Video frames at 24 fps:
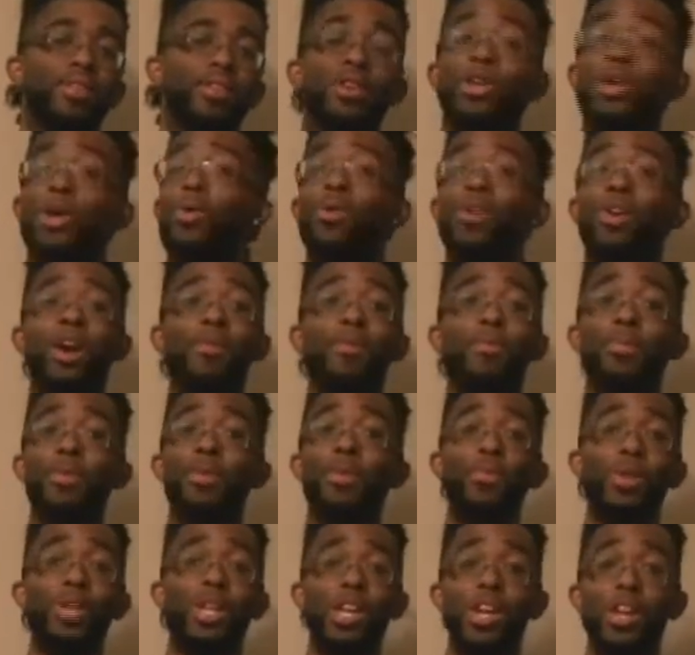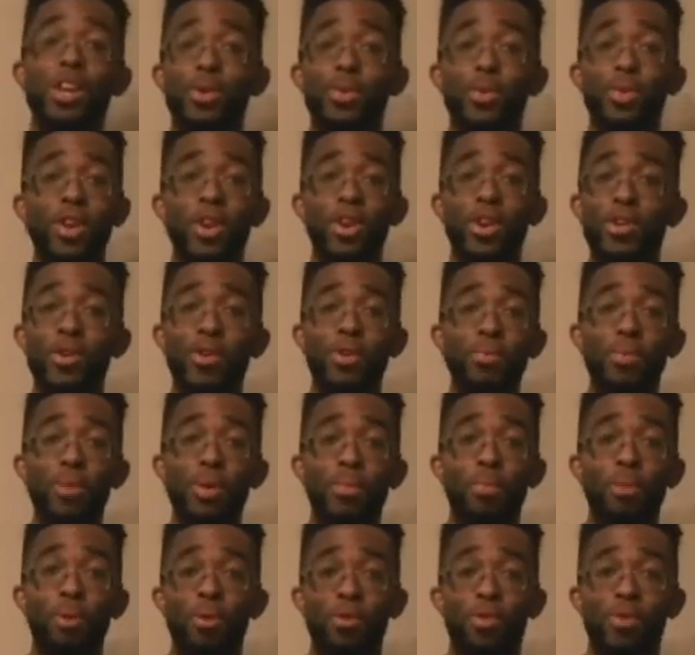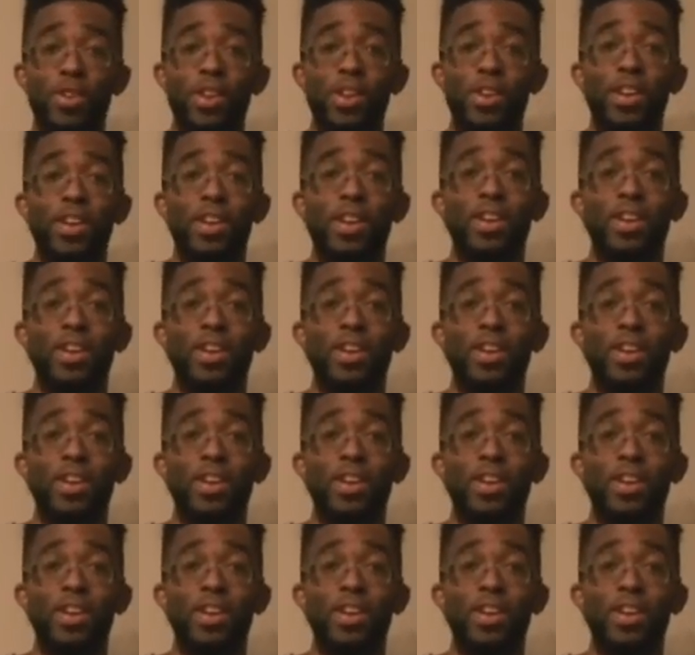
don't come to me with the new year, new me bullshit.